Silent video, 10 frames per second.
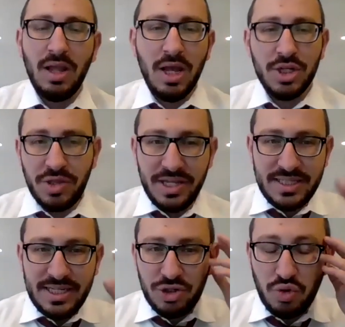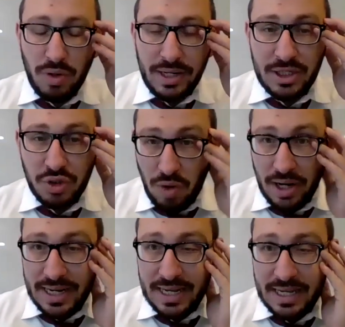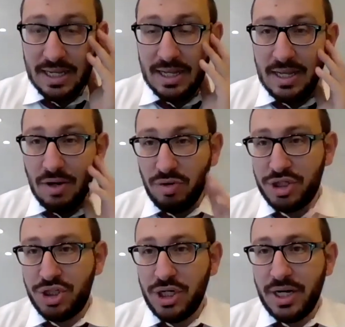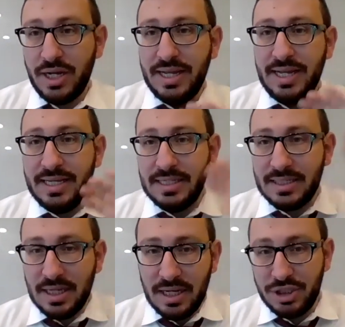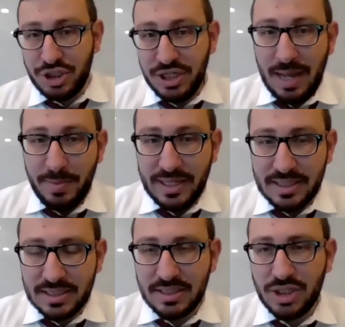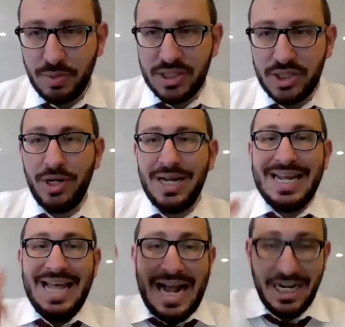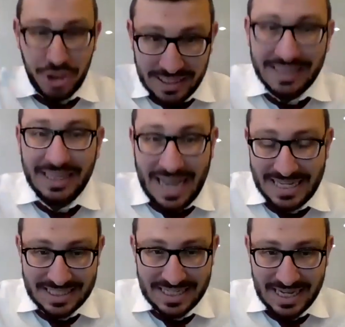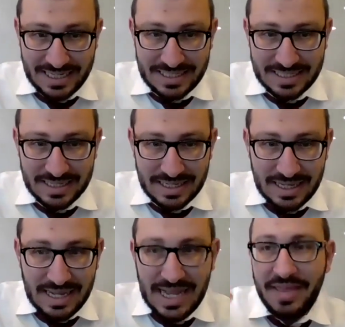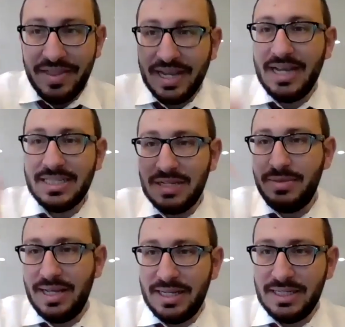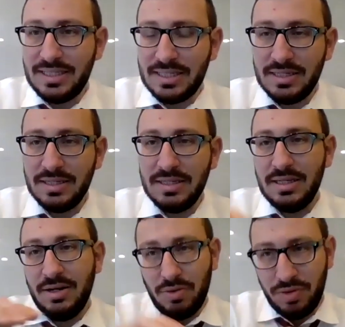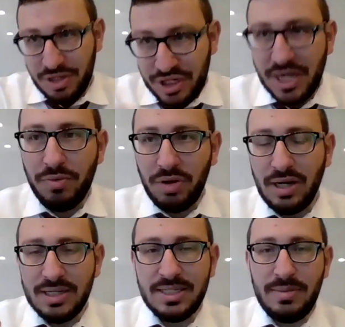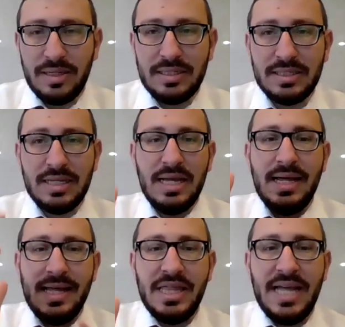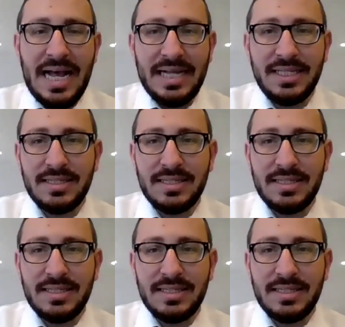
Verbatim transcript: So this year, twenty twenty, Rosh Hashanah is on Shabbos, so we started actually last night. And the custom is, or the general custom is, that